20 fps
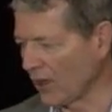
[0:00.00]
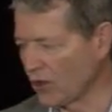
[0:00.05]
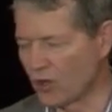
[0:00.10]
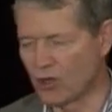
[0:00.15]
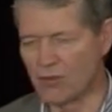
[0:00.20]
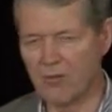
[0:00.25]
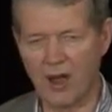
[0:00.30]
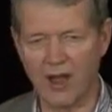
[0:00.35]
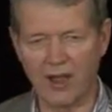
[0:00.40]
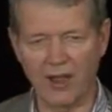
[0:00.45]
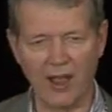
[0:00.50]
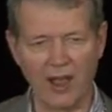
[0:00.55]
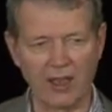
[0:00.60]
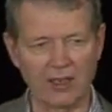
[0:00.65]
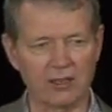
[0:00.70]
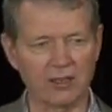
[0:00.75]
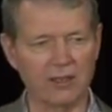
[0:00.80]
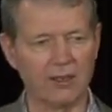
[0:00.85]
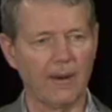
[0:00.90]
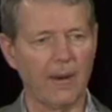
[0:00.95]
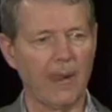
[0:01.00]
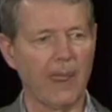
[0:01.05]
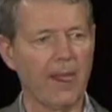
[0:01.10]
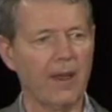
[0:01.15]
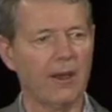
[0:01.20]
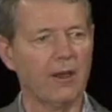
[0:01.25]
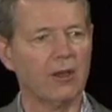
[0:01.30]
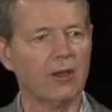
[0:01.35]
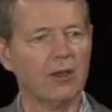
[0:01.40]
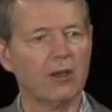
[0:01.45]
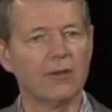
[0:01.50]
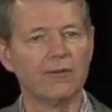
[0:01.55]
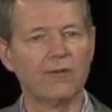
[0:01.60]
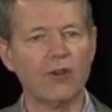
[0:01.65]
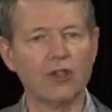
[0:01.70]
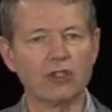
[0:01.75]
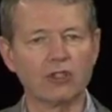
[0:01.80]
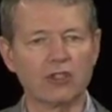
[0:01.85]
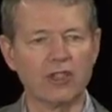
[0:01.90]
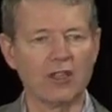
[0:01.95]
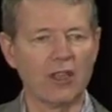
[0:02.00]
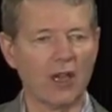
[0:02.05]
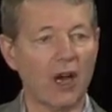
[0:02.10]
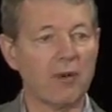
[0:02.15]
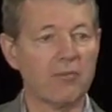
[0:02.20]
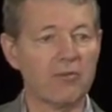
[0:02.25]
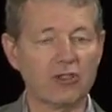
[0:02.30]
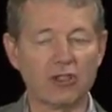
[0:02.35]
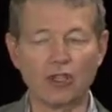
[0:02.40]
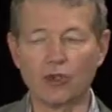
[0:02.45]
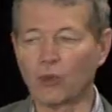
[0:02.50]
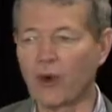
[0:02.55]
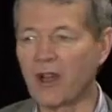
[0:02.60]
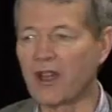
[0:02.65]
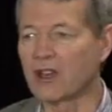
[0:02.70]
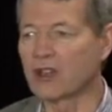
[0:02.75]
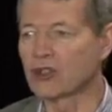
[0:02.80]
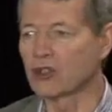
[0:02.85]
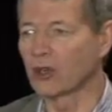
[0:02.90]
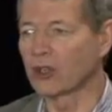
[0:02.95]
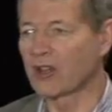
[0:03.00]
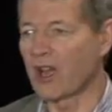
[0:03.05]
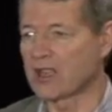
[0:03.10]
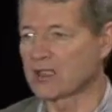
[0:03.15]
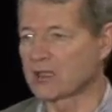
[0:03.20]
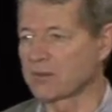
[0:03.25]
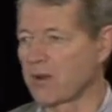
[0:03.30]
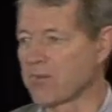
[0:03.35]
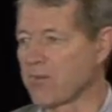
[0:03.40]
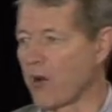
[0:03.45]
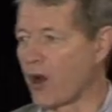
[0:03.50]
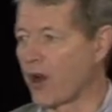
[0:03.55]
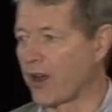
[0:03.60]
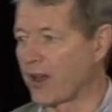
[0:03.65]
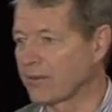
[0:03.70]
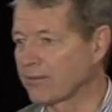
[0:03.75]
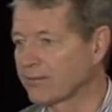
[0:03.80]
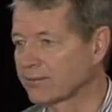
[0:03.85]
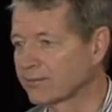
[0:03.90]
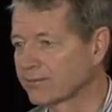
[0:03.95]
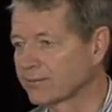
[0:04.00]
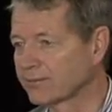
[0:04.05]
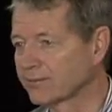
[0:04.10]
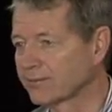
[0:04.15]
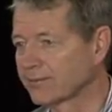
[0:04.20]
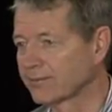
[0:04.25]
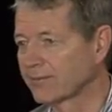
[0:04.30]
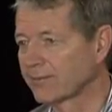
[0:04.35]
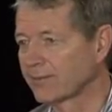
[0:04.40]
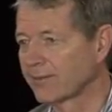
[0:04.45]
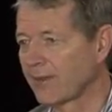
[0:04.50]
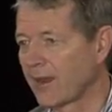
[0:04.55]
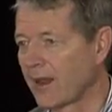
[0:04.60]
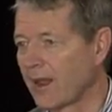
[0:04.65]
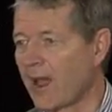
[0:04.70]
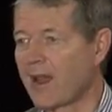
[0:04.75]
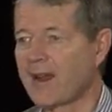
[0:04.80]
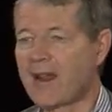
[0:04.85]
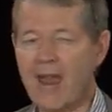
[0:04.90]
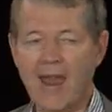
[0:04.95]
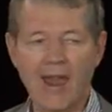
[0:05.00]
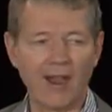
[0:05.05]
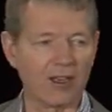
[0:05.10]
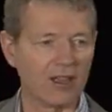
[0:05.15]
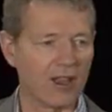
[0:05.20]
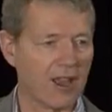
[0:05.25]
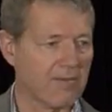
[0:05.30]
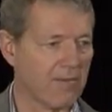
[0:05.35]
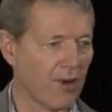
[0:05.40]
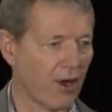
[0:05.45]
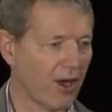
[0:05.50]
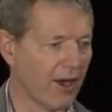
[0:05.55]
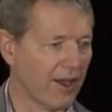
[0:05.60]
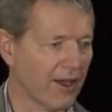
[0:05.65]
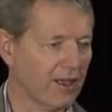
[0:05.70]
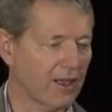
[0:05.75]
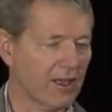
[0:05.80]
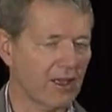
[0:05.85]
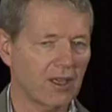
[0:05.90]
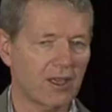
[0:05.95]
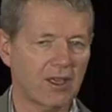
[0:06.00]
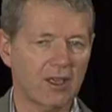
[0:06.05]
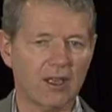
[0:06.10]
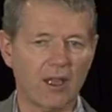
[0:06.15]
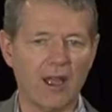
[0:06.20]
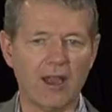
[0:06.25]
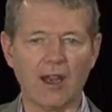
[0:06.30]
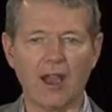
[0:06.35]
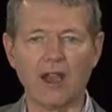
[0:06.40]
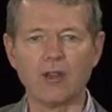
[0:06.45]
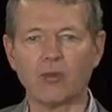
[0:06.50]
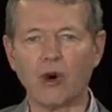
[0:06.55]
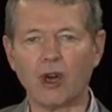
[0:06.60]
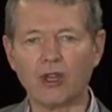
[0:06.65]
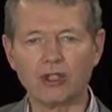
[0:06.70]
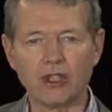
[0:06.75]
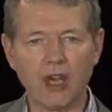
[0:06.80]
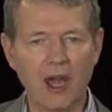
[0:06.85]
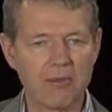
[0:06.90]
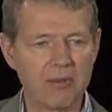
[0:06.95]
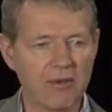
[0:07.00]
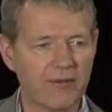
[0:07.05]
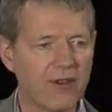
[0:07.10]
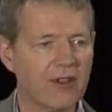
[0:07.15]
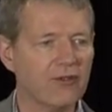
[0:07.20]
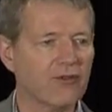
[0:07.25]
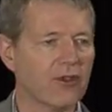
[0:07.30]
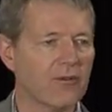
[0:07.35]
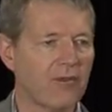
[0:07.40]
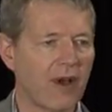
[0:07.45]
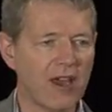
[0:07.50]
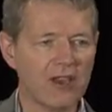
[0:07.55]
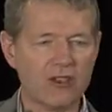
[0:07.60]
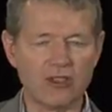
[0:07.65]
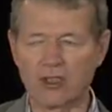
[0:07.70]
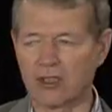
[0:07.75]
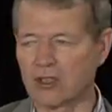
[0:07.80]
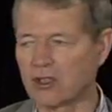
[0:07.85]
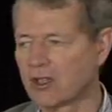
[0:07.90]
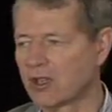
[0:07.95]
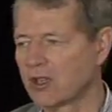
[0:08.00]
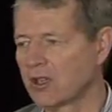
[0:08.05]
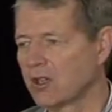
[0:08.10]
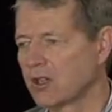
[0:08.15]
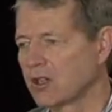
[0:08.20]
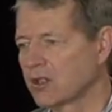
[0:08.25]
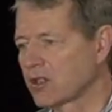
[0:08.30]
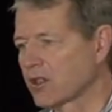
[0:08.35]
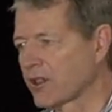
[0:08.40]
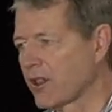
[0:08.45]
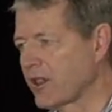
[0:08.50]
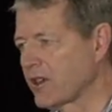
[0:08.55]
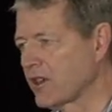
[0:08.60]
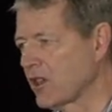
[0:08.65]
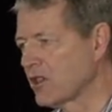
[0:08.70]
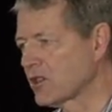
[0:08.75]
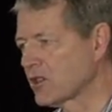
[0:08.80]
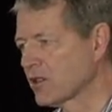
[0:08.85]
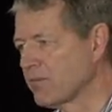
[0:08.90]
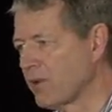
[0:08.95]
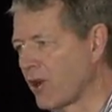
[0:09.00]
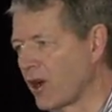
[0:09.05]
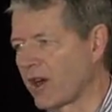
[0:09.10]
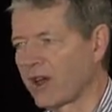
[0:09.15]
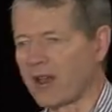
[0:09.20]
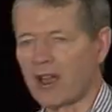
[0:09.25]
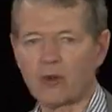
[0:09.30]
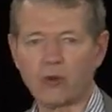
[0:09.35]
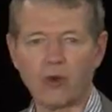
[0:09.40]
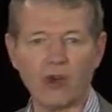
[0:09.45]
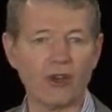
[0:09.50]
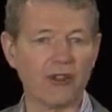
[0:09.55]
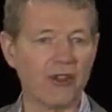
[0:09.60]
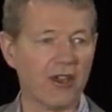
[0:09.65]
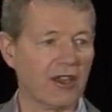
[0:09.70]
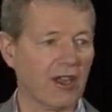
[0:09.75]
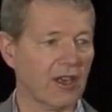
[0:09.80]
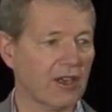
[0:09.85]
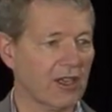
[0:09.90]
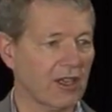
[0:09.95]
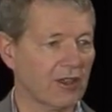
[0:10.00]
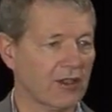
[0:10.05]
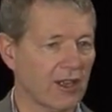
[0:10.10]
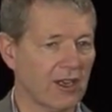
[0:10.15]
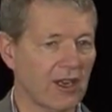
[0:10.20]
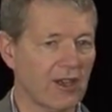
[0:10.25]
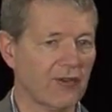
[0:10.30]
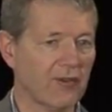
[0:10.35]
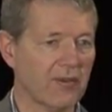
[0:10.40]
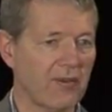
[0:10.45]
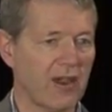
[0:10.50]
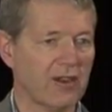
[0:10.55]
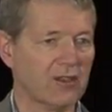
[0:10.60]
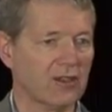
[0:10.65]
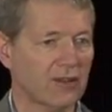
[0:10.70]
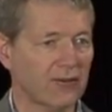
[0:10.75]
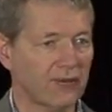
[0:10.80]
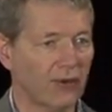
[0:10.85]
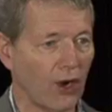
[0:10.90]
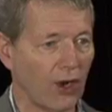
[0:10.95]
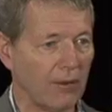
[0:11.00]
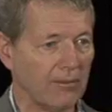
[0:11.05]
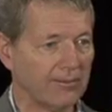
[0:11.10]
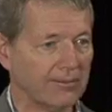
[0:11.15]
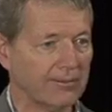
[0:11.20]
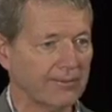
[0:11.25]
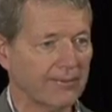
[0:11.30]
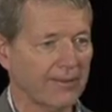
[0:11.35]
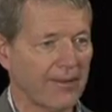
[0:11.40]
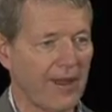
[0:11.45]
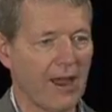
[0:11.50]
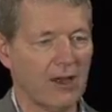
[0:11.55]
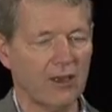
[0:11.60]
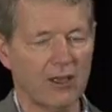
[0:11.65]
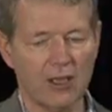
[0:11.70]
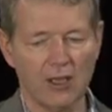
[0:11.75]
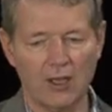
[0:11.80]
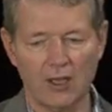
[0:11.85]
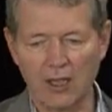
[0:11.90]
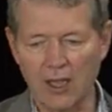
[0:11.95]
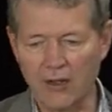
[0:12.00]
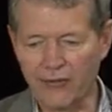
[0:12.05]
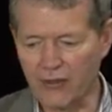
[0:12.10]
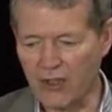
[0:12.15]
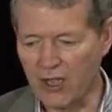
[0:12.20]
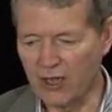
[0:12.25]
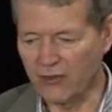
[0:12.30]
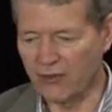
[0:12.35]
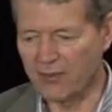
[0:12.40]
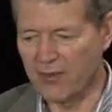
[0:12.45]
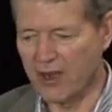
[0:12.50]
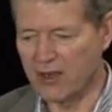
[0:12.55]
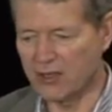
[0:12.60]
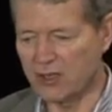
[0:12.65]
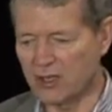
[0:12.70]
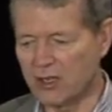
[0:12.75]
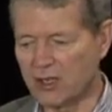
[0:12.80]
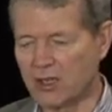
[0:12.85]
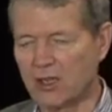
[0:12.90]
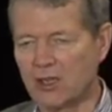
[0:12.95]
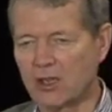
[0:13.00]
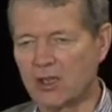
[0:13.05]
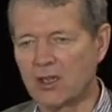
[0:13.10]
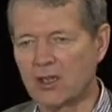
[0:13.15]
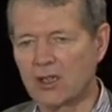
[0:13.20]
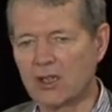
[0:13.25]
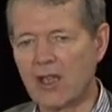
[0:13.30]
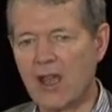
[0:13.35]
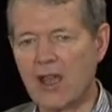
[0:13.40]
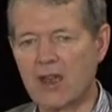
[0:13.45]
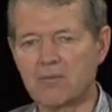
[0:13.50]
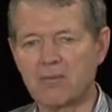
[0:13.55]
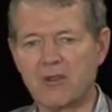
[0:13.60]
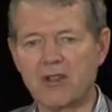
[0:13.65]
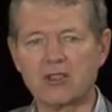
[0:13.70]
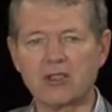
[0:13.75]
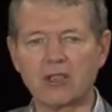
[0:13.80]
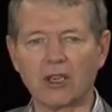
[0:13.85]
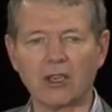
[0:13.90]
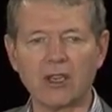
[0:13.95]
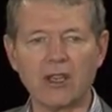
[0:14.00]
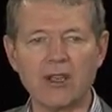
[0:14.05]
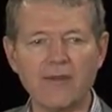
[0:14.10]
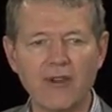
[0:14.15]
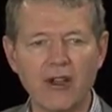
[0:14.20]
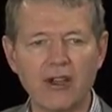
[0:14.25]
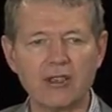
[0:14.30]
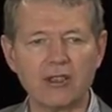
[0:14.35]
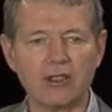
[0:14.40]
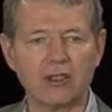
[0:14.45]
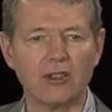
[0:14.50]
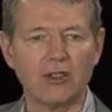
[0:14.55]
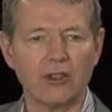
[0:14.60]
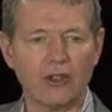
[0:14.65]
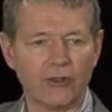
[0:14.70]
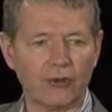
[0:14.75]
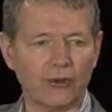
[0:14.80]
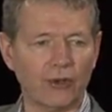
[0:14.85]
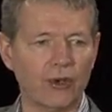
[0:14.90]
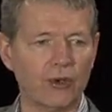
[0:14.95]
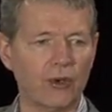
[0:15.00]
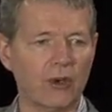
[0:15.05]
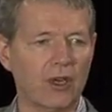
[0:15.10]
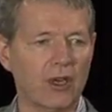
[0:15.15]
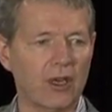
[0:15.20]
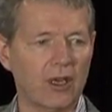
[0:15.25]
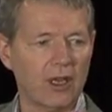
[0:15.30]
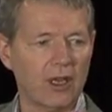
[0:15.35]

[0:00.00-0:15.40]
you might ask. Firstly, obviously, where does your customer buy? And how do they buy? And what type of information do they need to buy? And where are they going to get that information from? Now, if the information can be delivered through